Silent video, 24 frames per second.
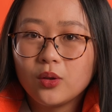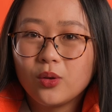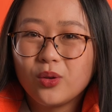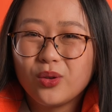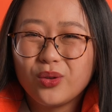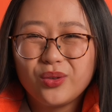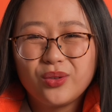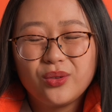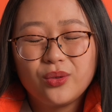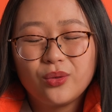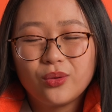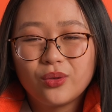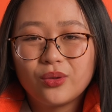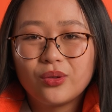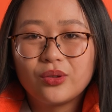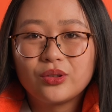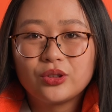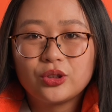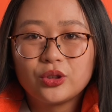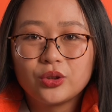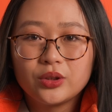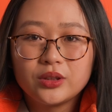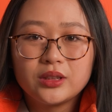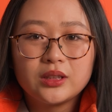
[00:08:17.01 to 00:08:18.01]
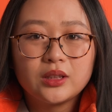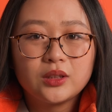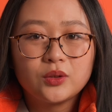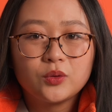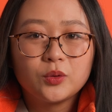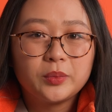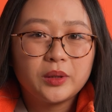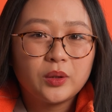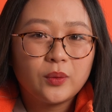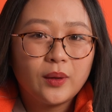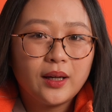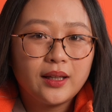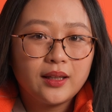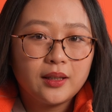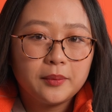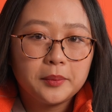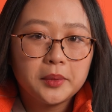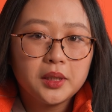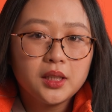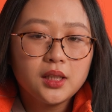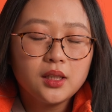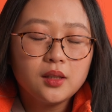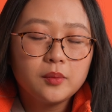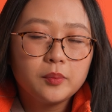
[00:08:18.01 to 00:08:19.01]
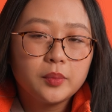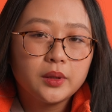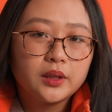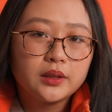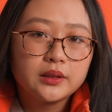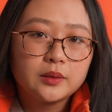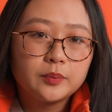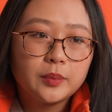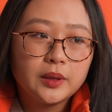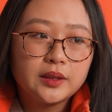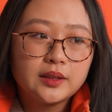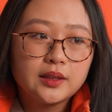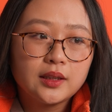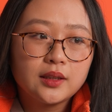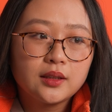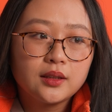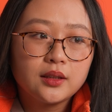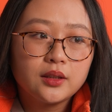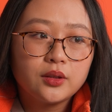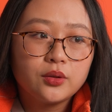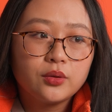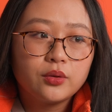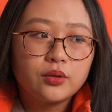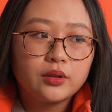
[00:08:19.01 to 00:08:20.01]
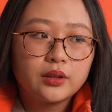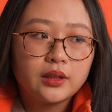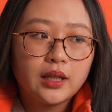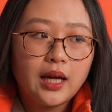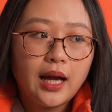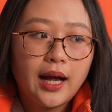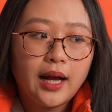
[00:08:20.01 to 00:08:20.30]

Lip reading: or your choices will be quite limited because basically you're